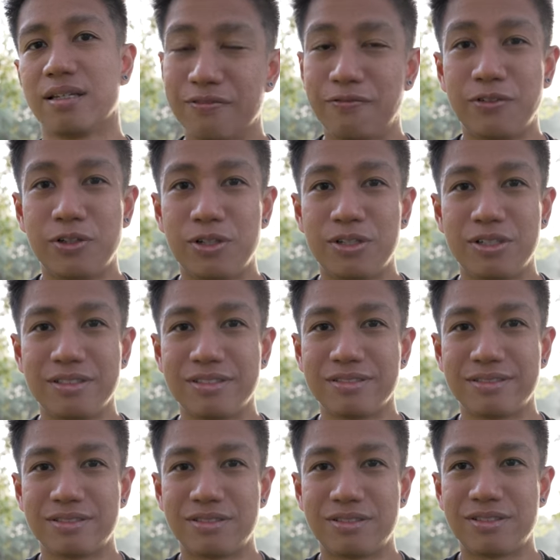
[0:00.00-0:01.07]
Full
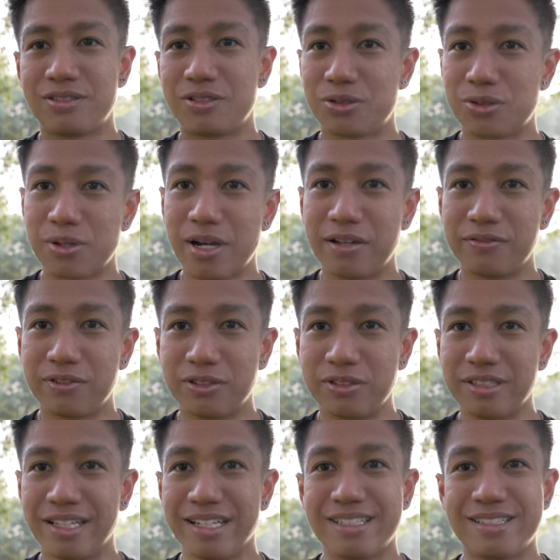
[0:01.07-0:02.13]

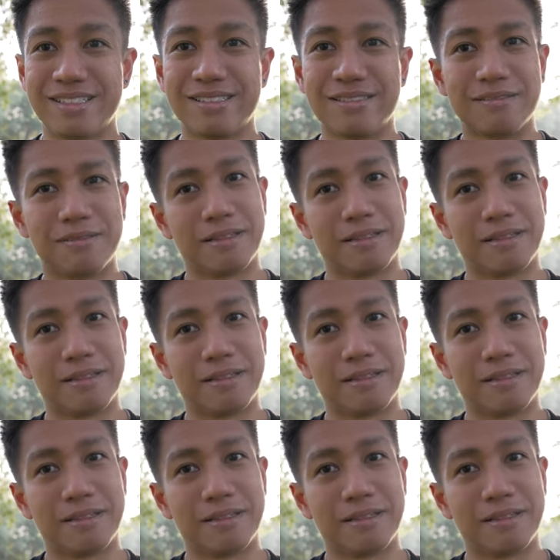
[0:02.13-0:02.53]
travel, and it's,